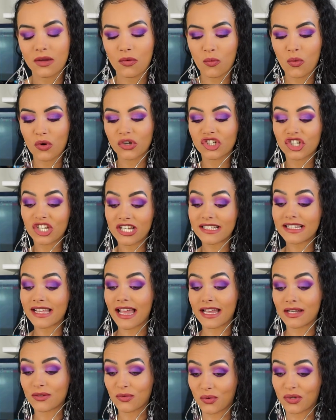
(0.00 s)
what she
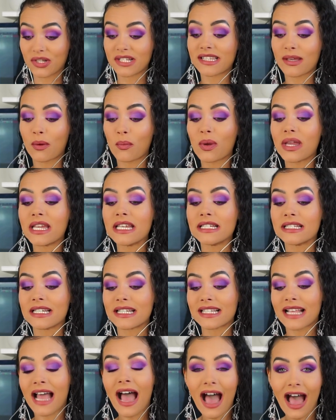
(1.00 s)
said was that we
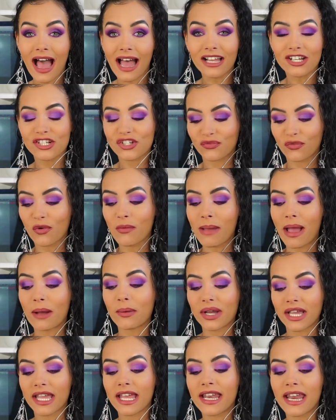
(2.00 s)
detach from
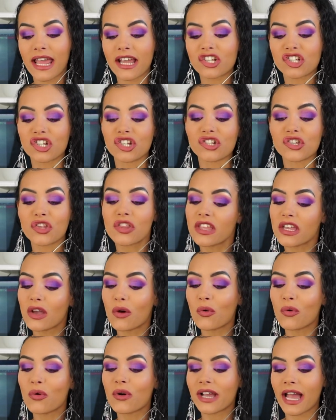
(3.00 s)
our connection to the
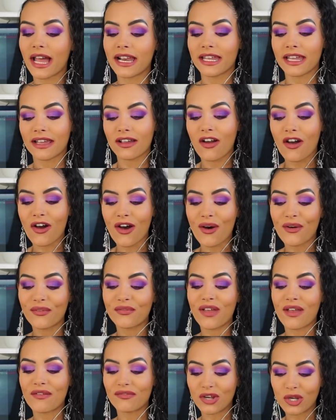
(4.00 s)
organic earth
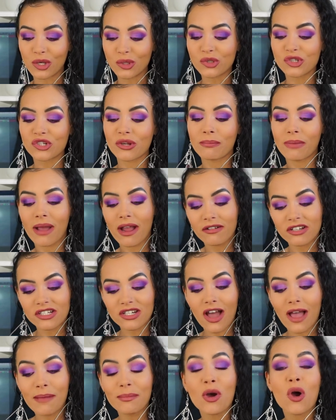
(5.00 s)
evolution
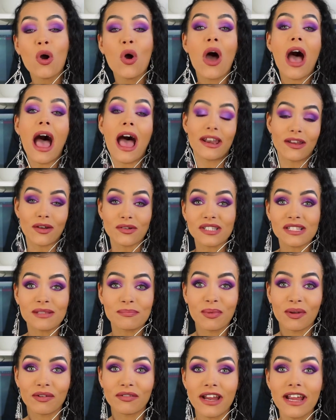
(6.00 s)
paradigm and our
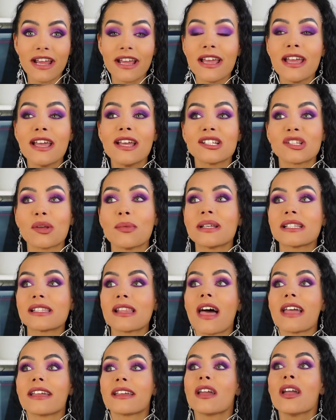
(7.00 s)
spirit. So it's
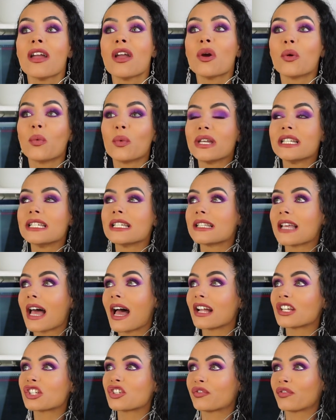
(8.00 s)
like we
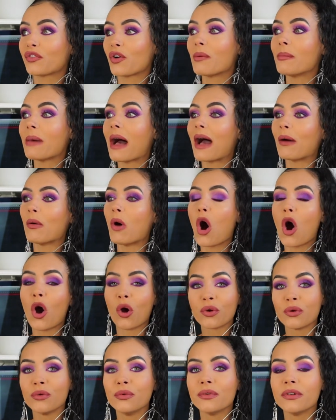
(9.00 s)
detach from our
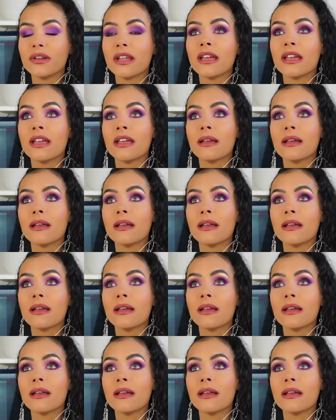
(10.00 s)
own